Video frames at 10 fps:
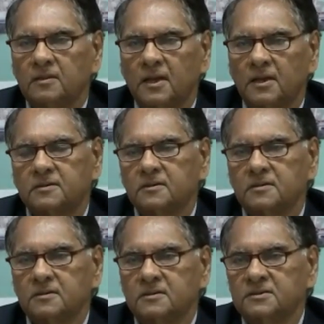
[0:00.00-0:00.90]
that
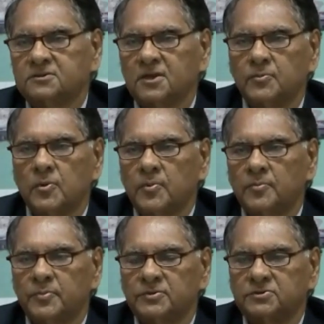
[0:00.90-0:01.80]
this type of
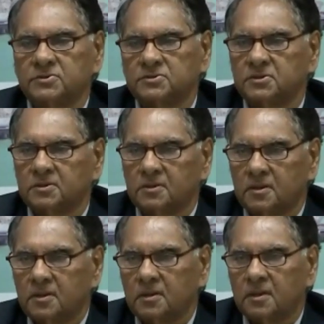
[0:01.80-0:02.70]
appreciation
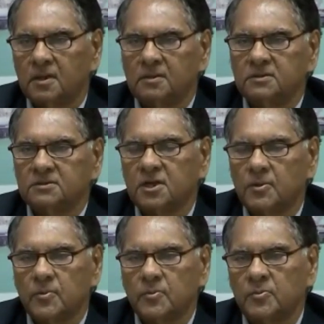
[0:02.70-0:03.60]
and this
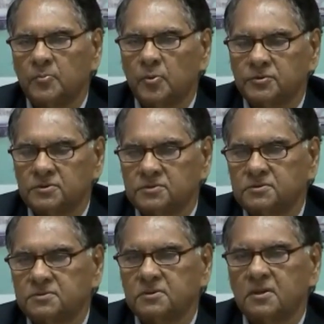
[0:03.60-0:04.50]
type of importance
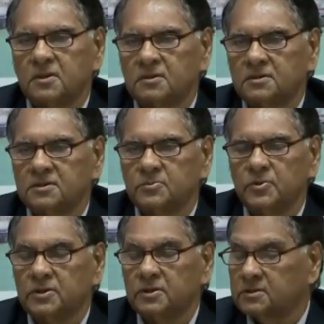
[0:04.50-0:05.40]
that is
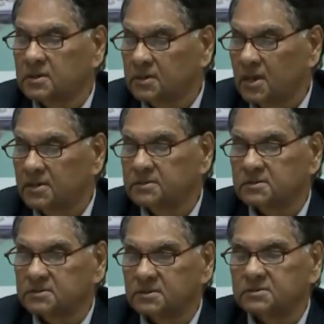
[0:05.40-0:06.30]
being recognized
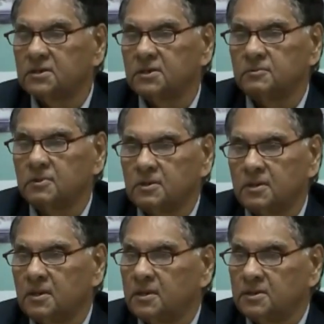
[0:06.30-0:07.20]
at central level
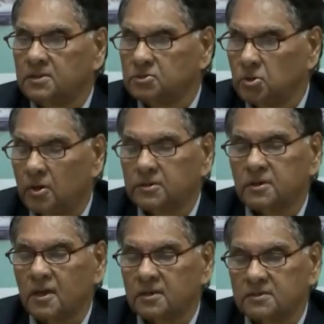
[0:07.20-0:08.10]
is not
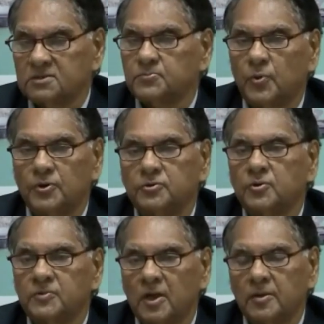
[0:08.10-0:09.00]
at this point
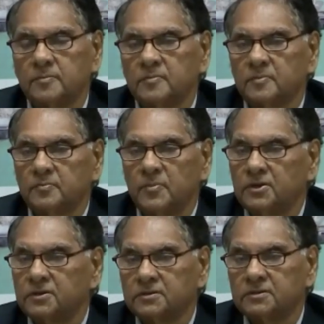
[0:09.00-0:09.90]
of time
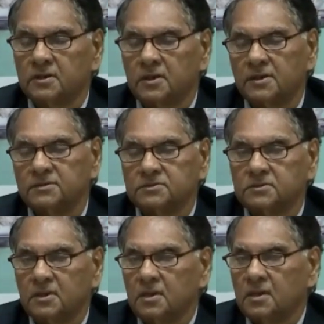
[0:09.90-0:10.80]
being recognized